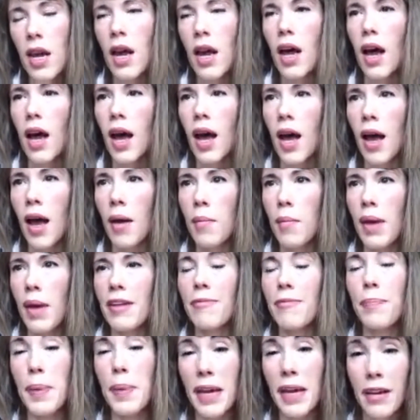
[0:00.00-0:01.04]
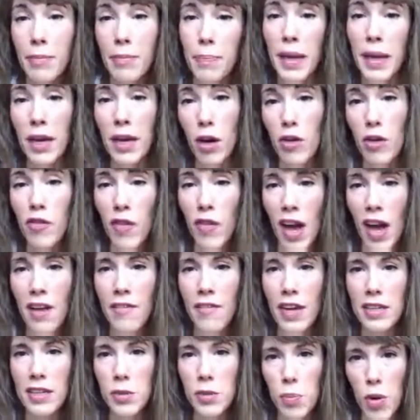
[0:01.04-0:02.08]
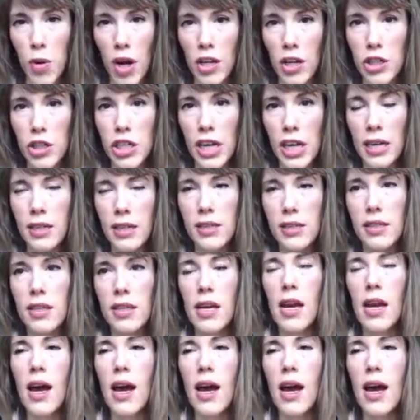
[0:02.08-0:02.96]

and bigger 5S projects.